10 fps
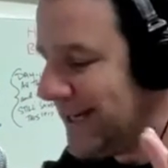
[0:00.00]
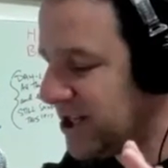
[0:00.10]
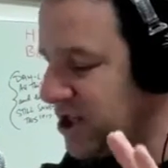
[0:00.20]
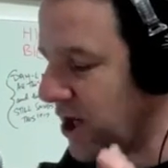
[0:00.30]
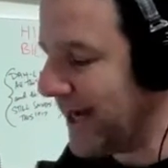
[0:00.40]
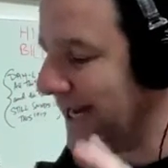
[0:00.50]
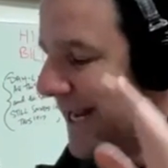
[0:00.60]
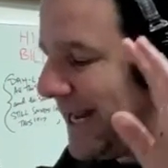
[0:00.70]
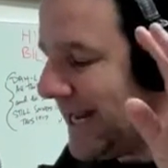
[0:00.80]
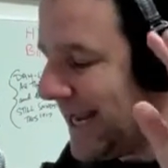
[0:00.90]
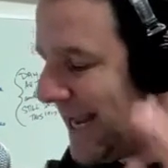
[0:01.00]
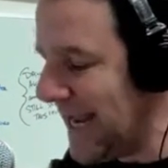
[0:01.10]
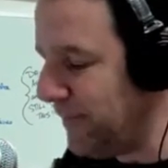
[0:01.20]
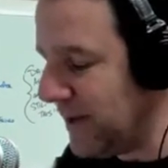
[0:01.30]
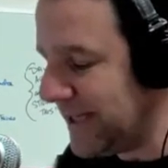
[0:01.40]
decided
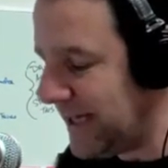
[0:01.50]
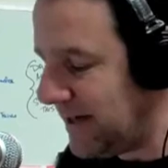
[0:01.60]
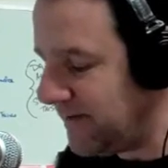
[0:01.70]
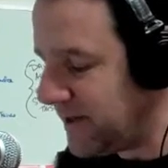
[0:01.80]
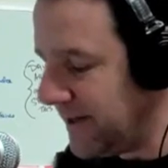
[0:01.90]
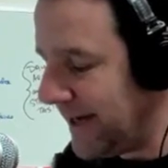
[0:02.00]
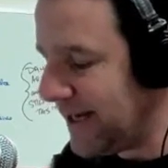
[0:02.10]
he believed